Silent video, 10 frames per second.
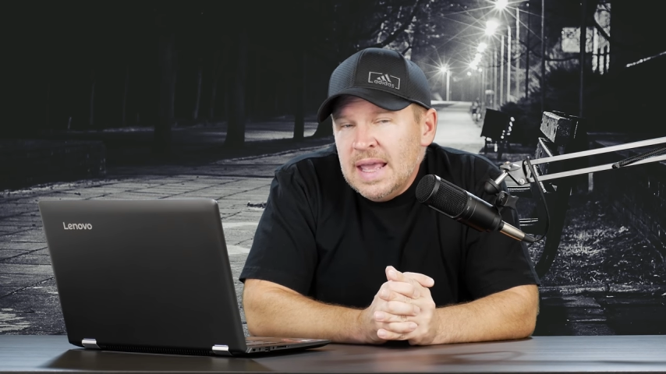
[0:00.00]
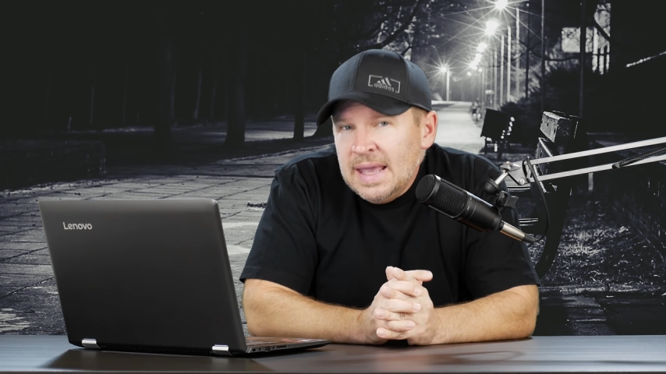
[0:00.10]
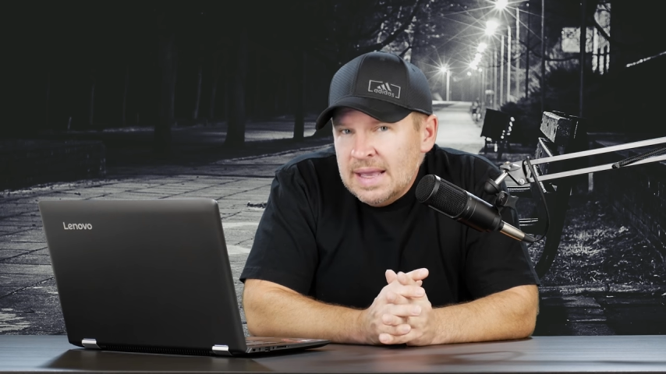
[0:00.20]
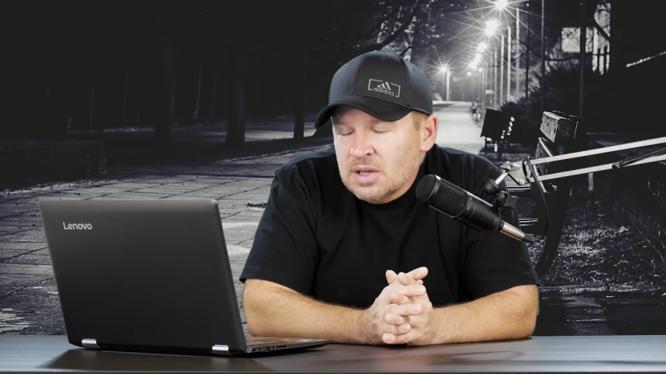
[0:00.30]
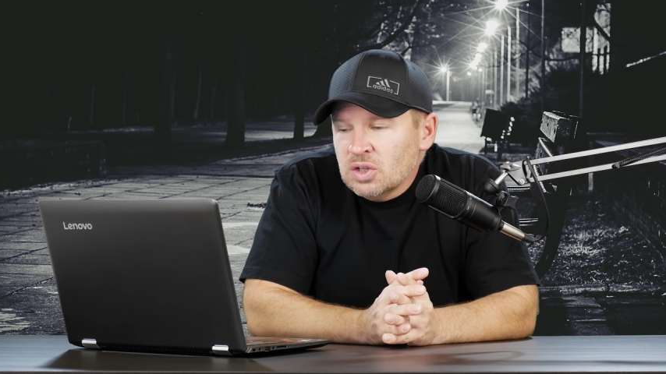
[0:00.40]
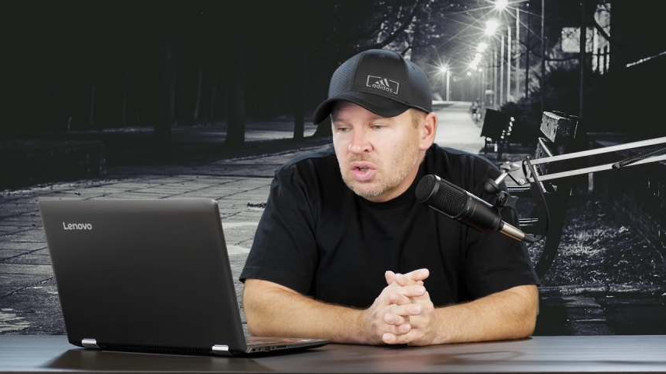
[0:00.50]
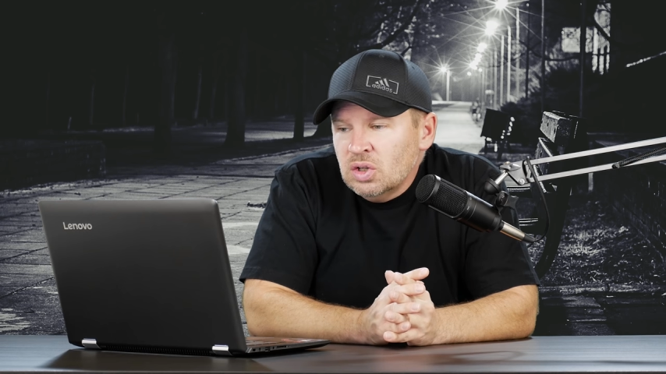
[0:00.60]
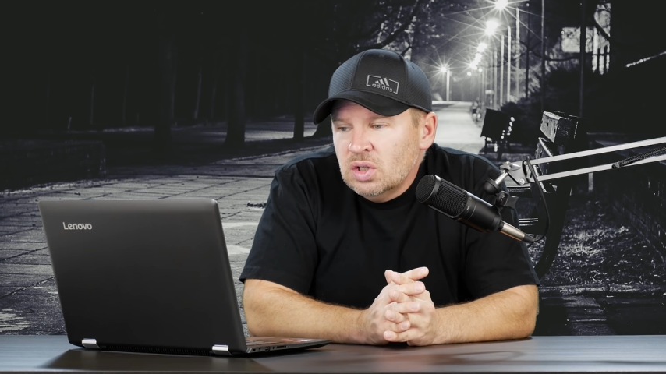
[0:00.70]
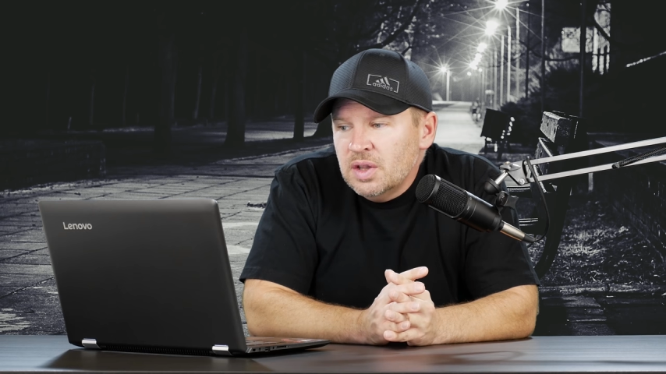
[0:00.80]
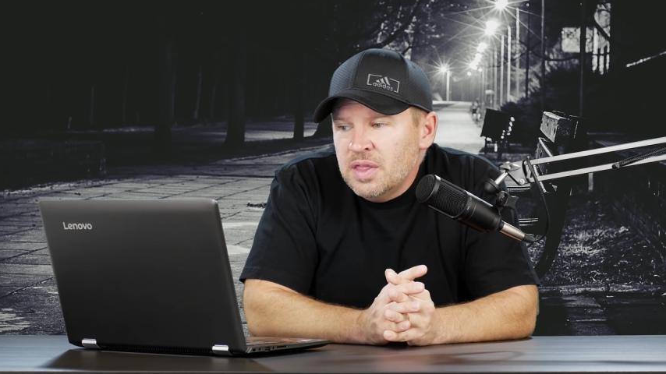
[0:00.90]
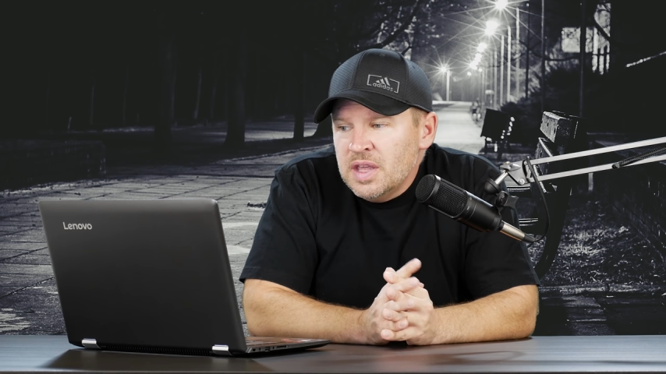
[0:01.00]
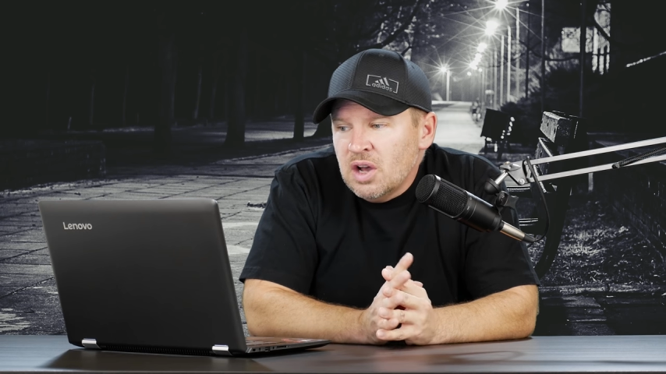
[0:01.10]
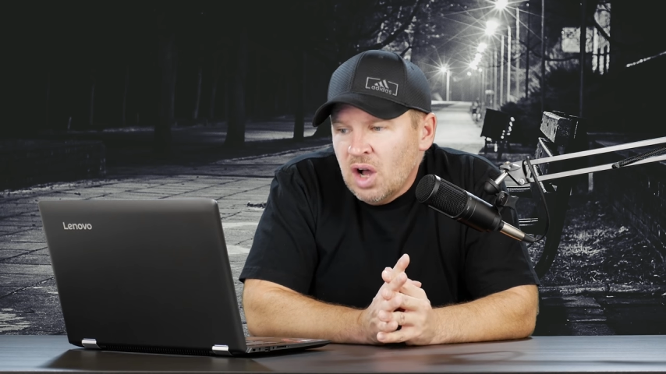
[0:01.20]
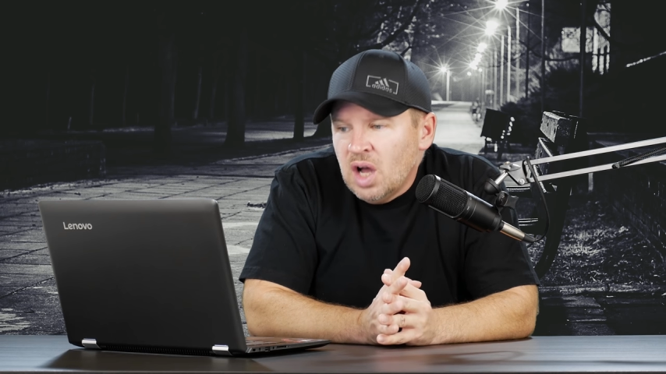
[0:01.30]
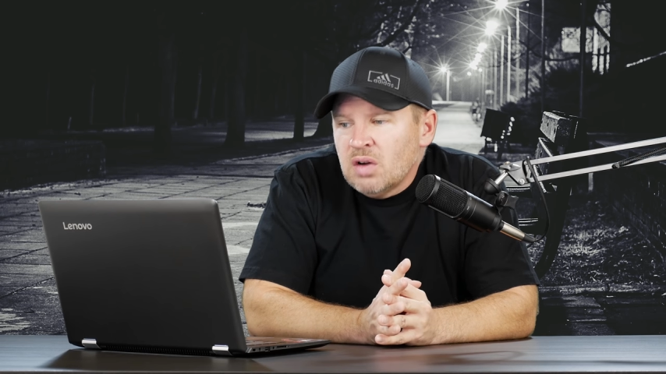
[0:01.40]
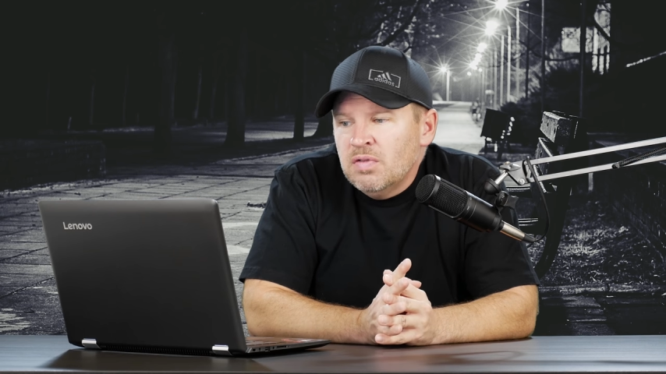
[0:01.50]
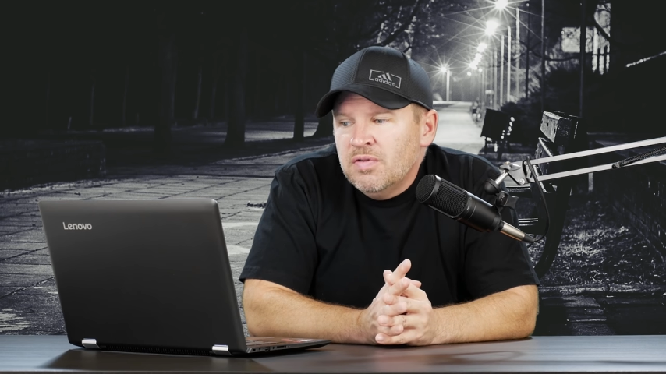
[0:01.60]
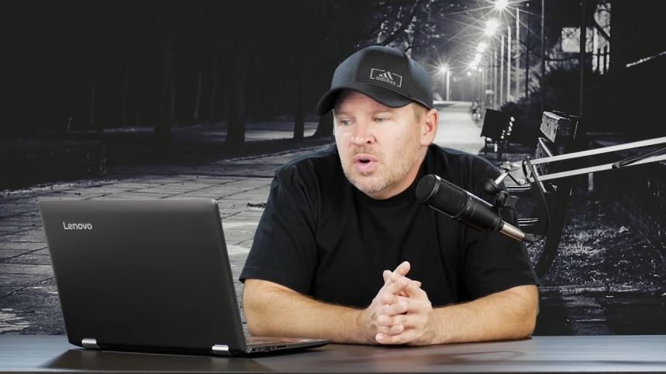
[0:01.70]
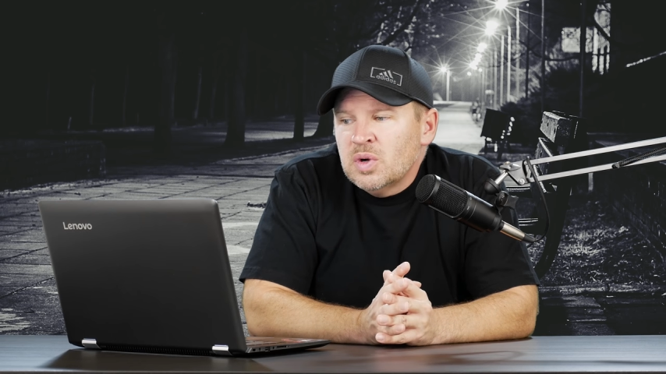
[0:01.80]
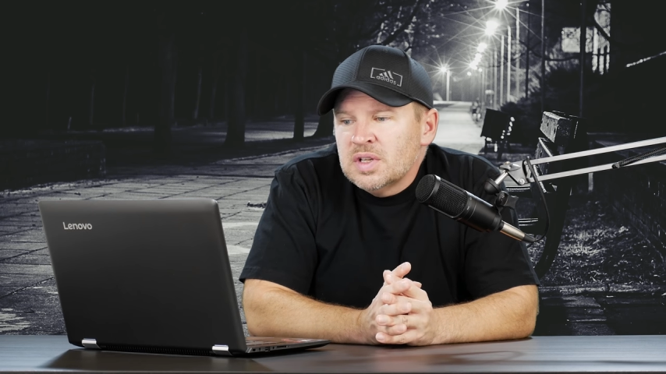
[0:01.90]
handle the
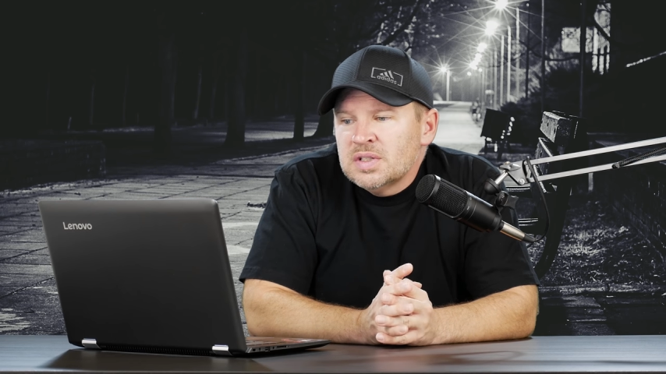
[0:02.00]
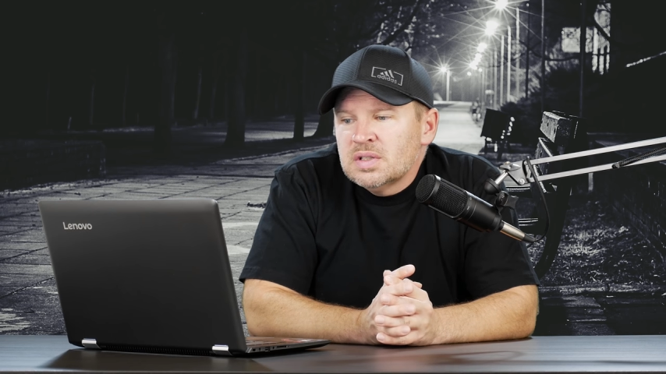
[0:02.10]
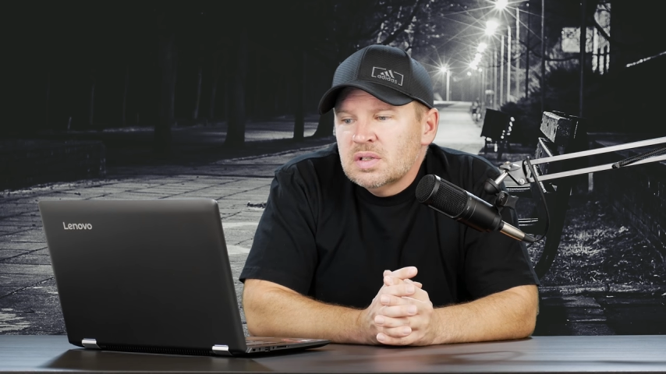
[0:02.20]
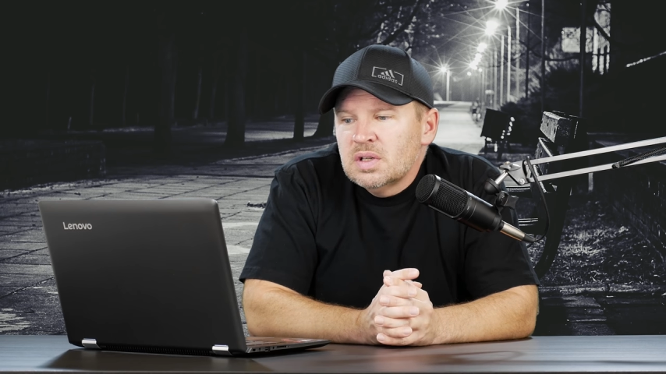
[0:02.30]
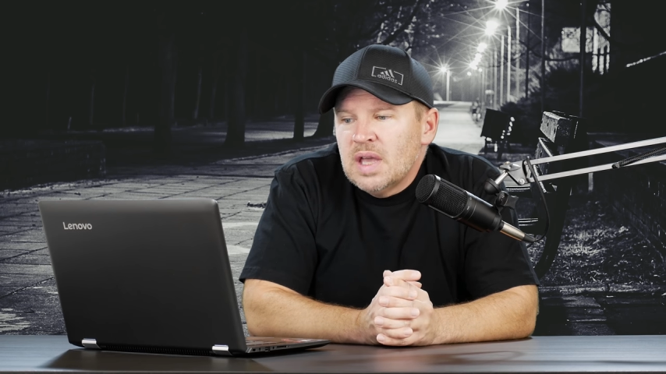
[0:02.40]
autofocus